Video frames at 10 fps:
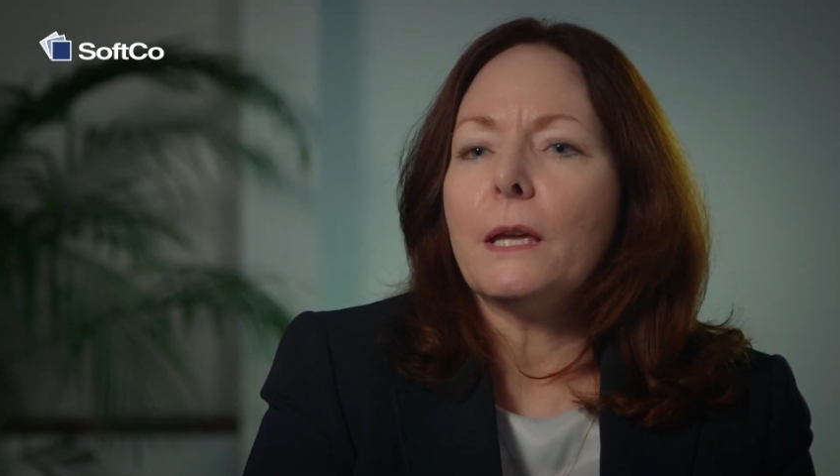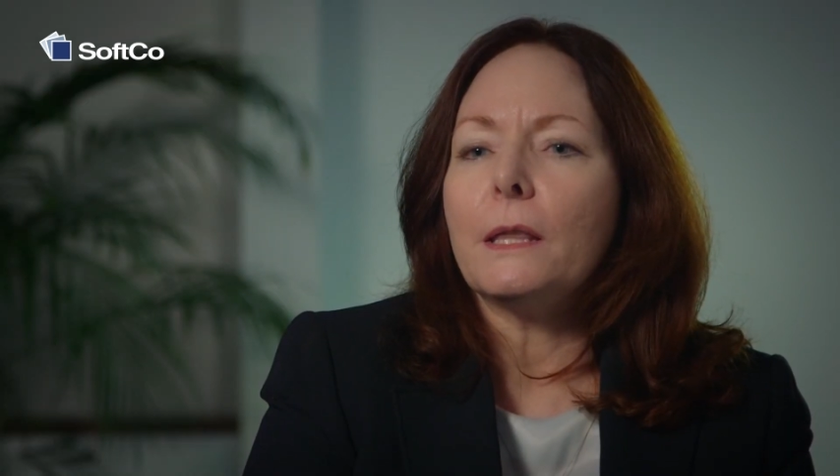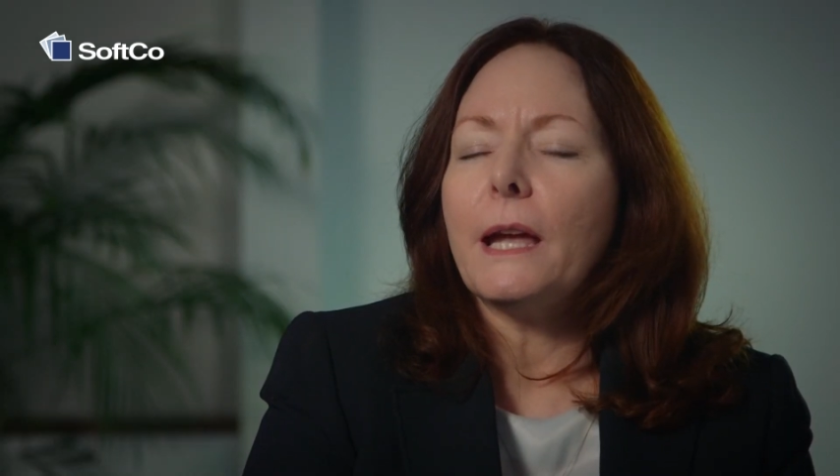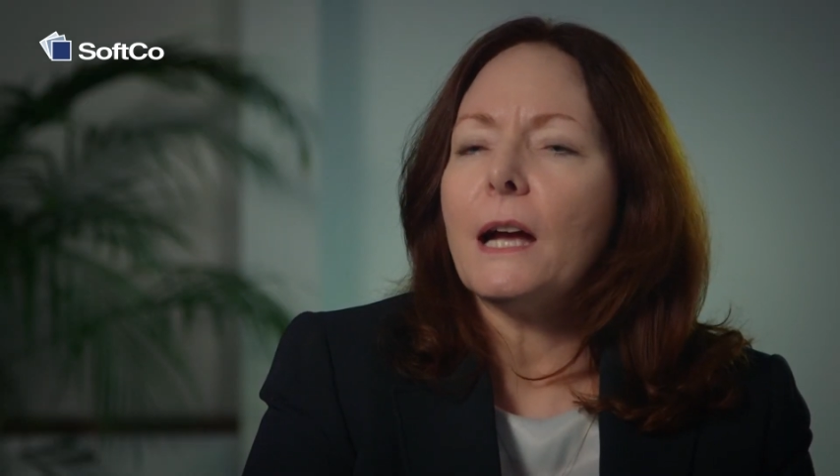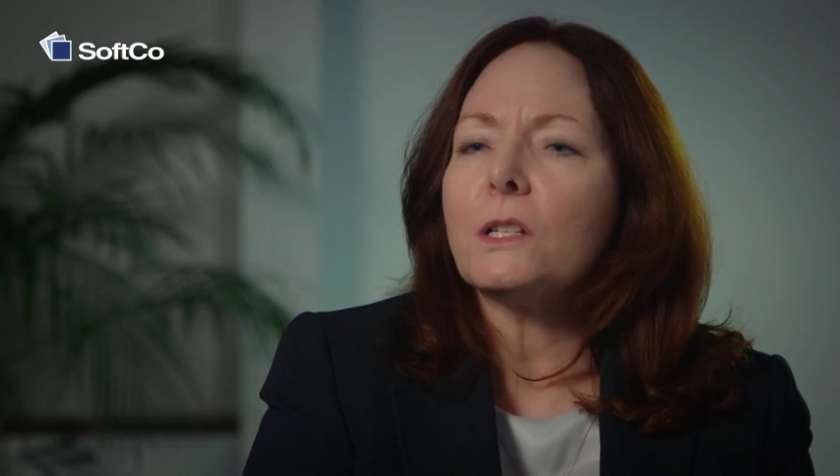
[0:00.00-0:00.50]
and
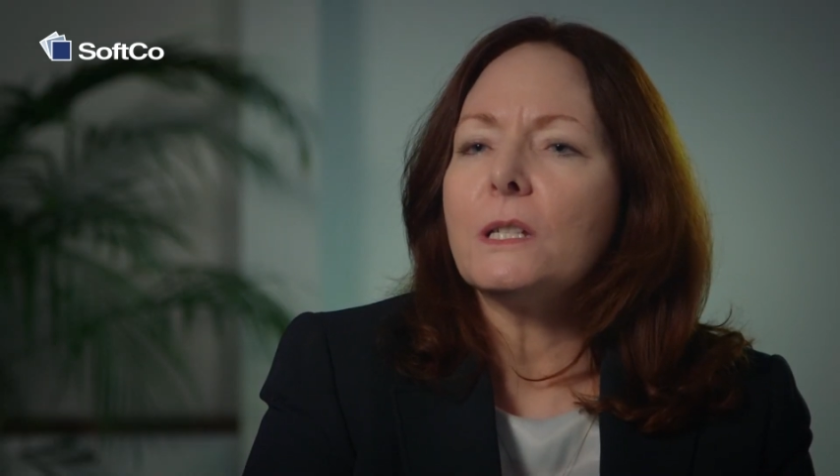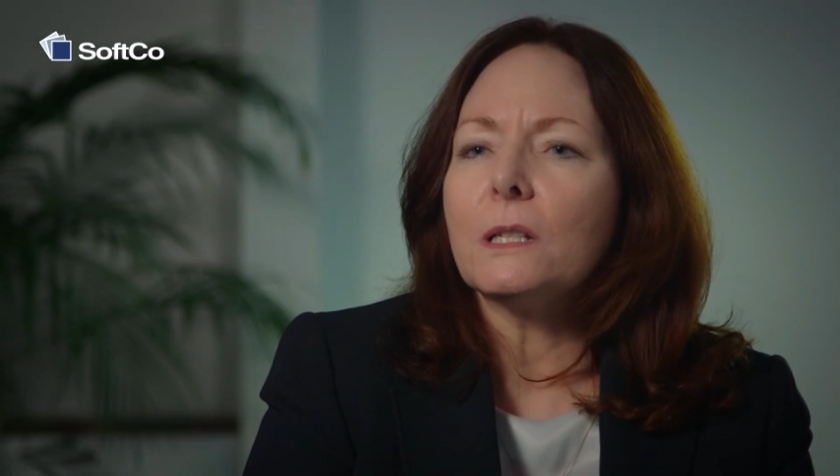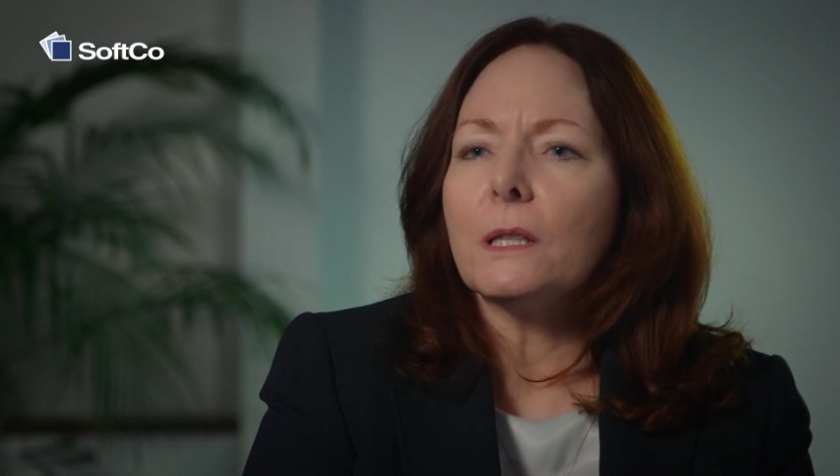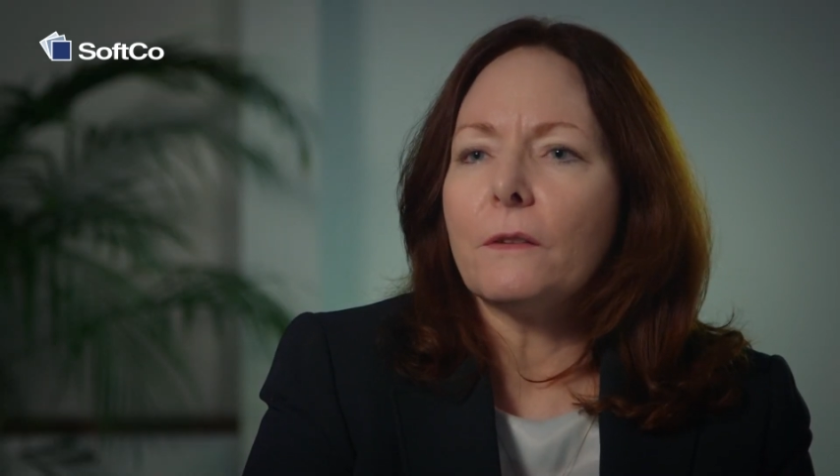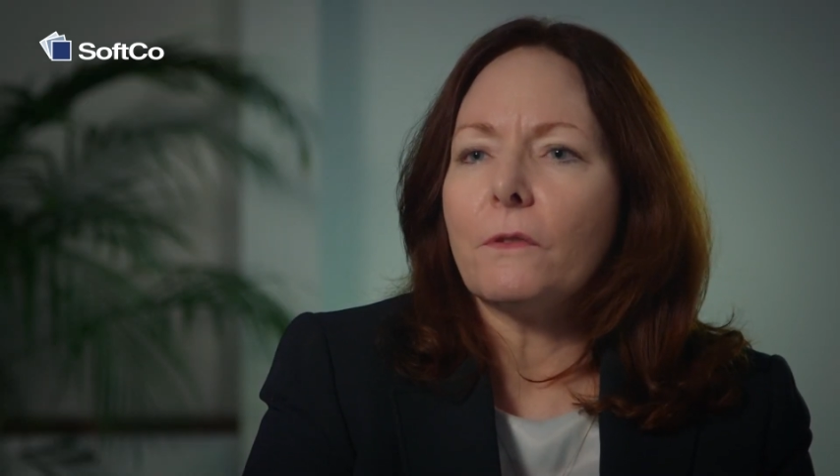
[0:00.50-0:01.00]
they actually
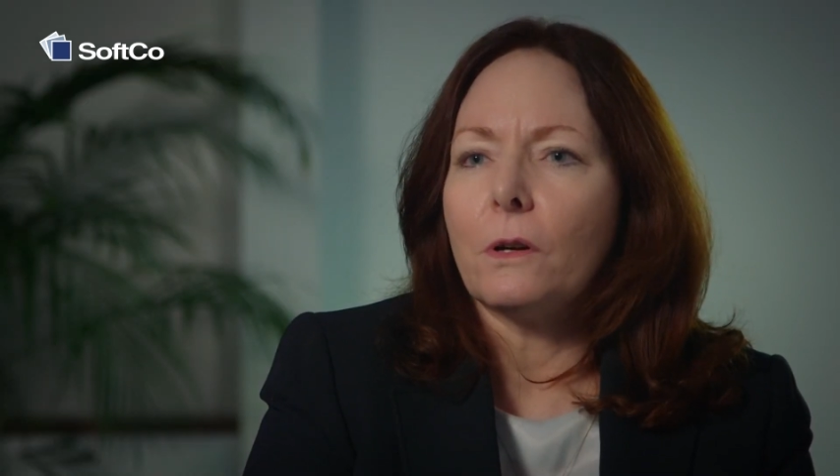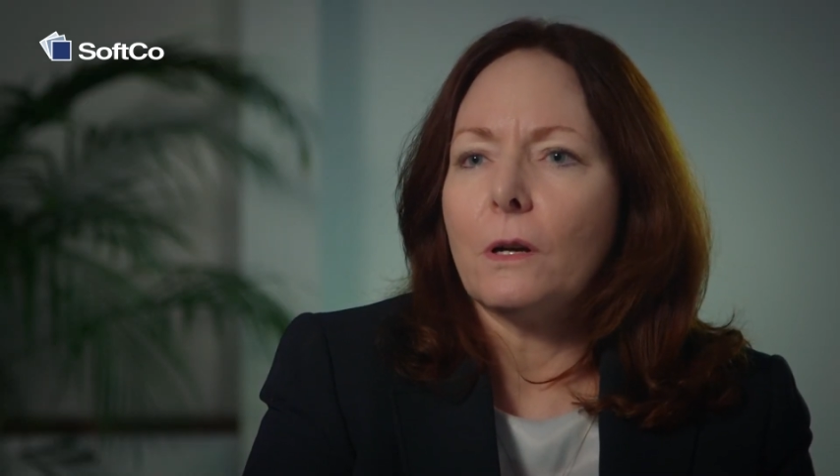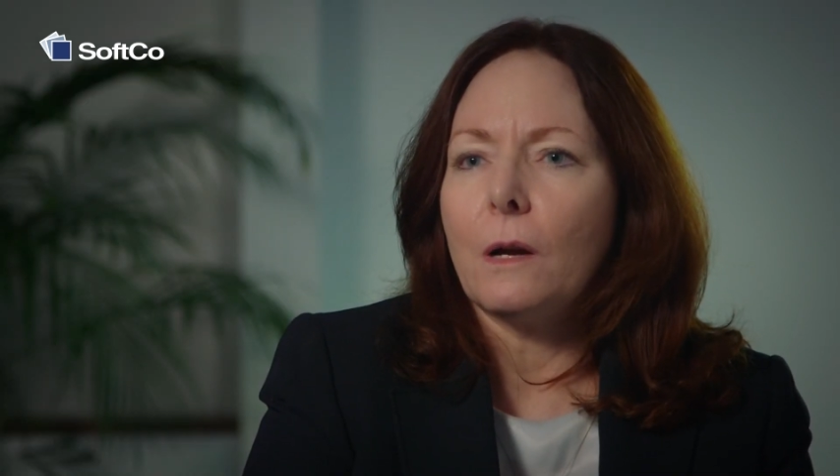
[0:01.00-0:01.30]
deliver